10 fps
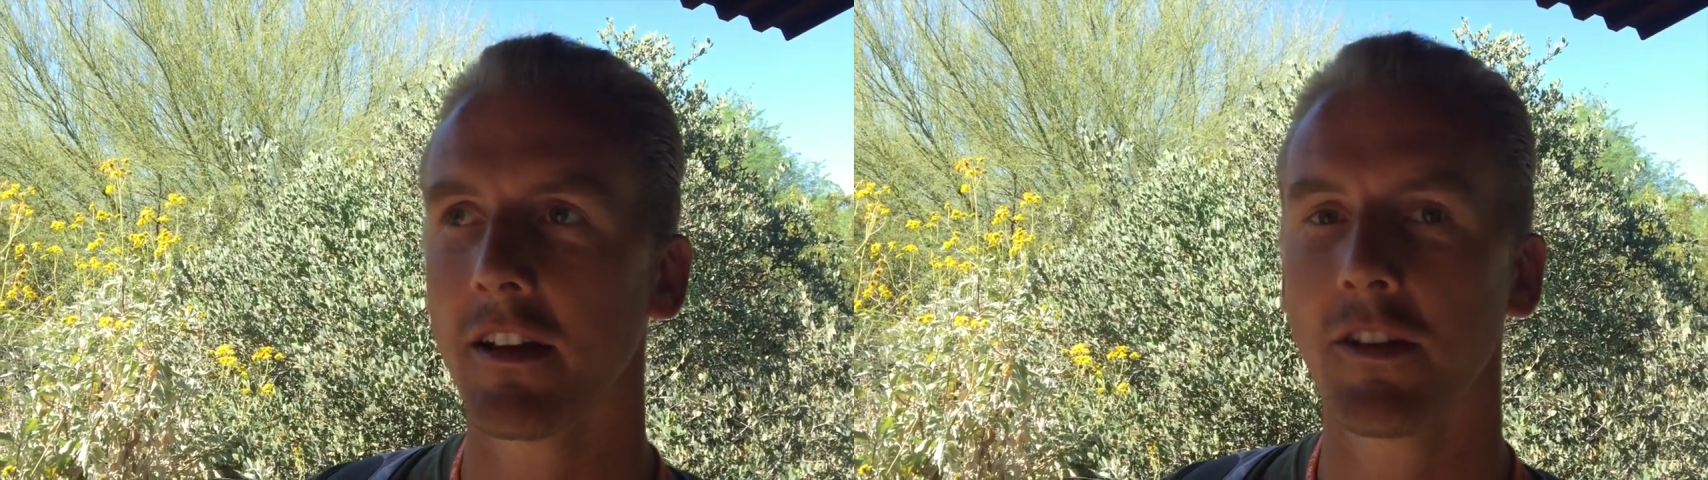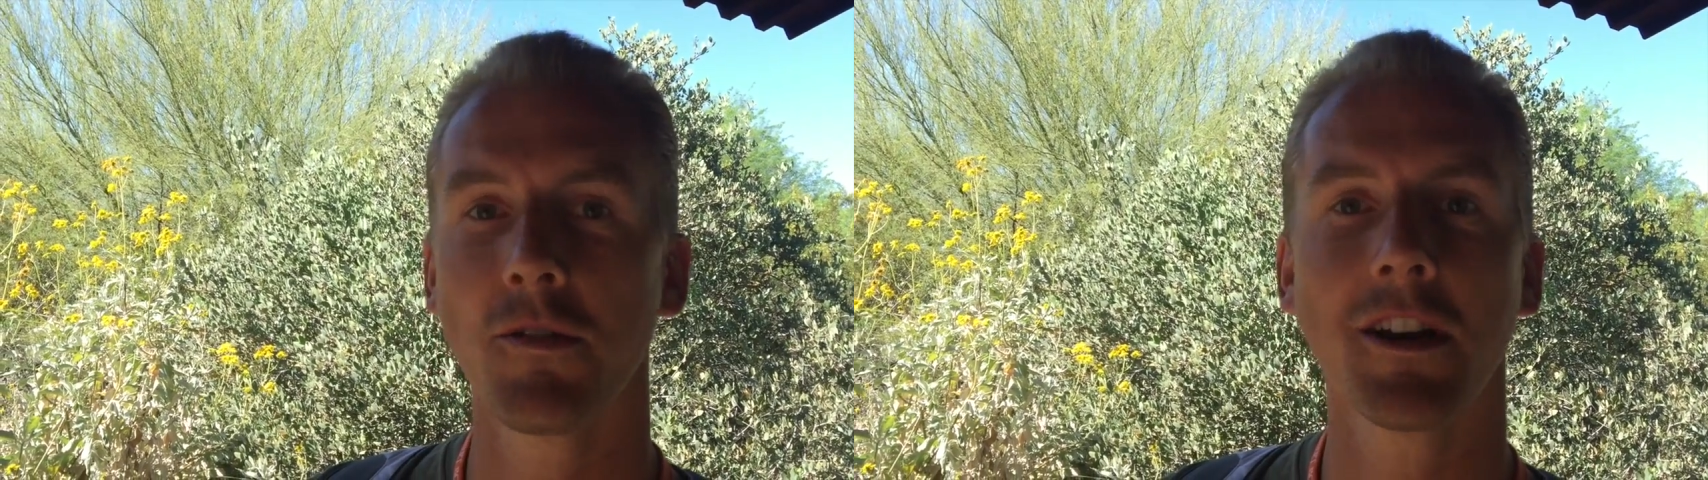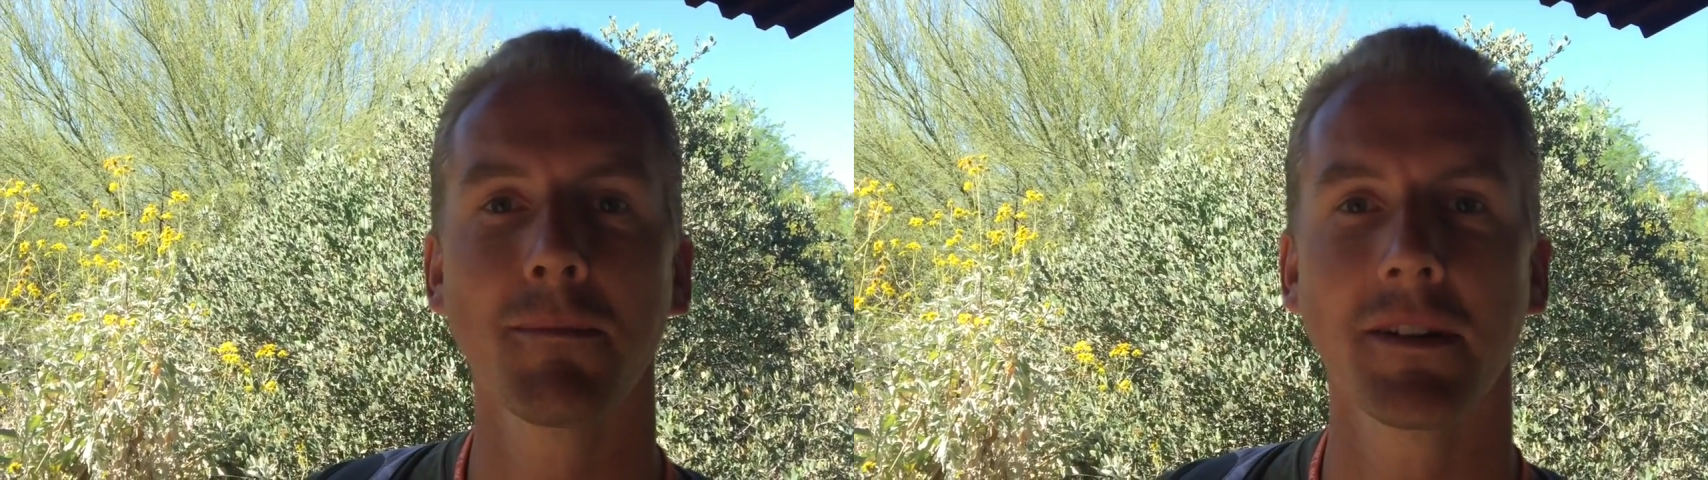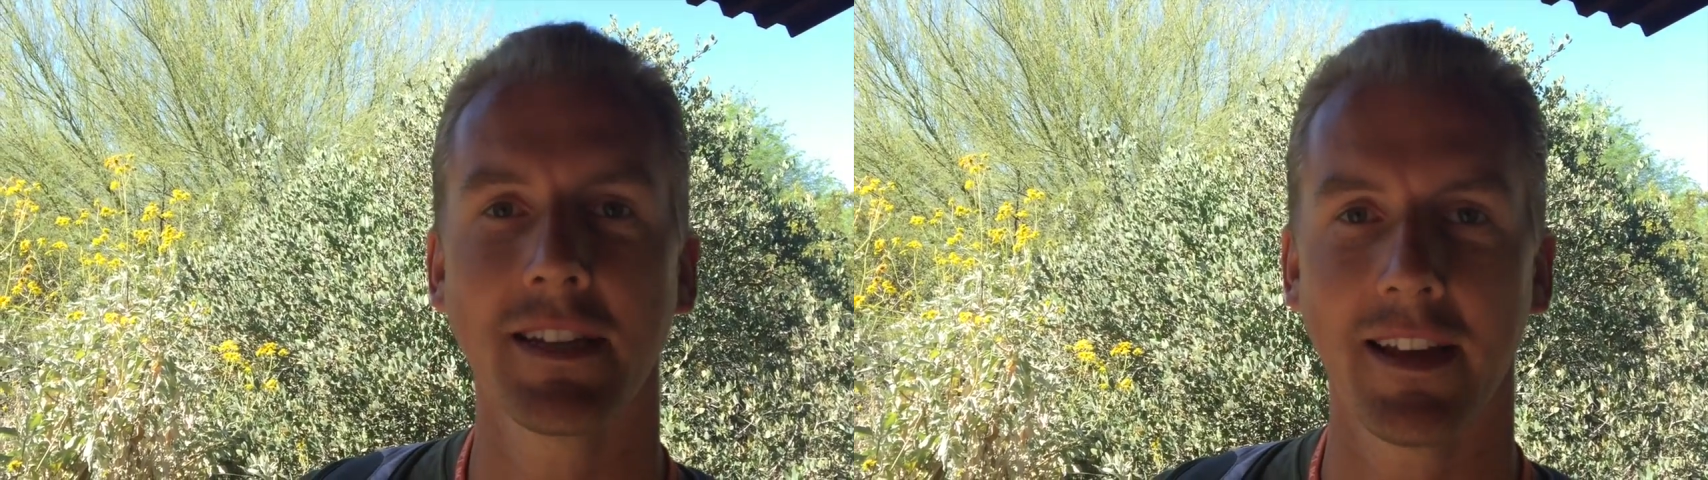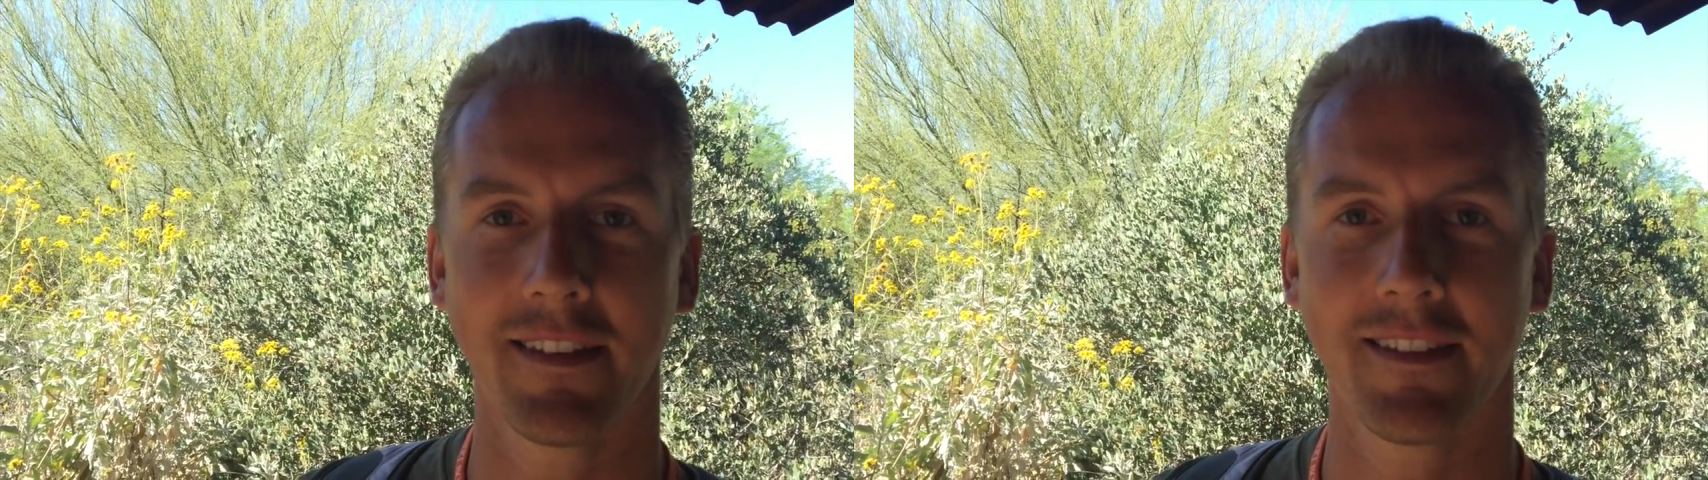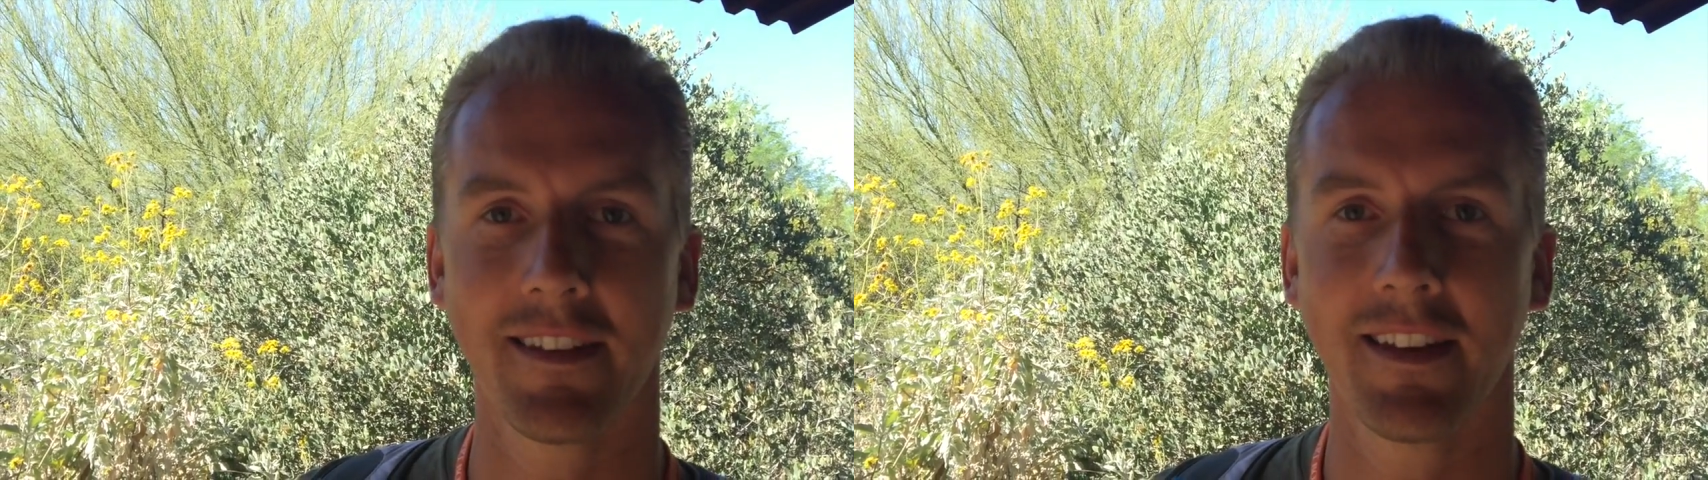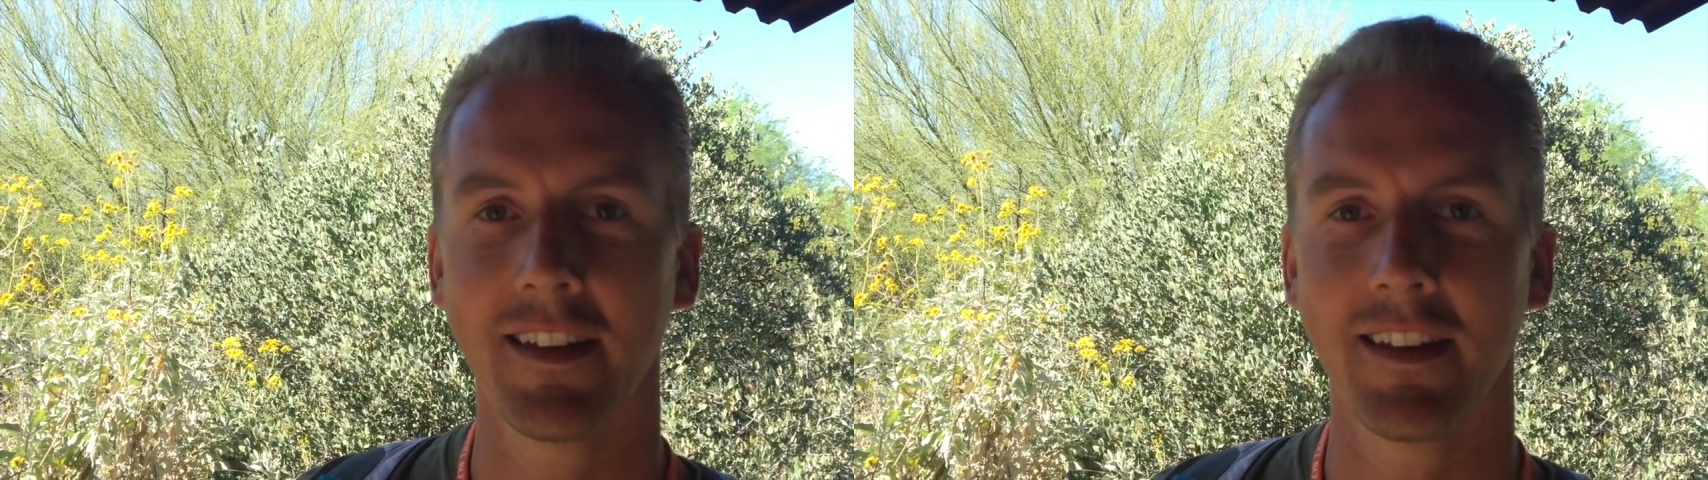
cucumber taste.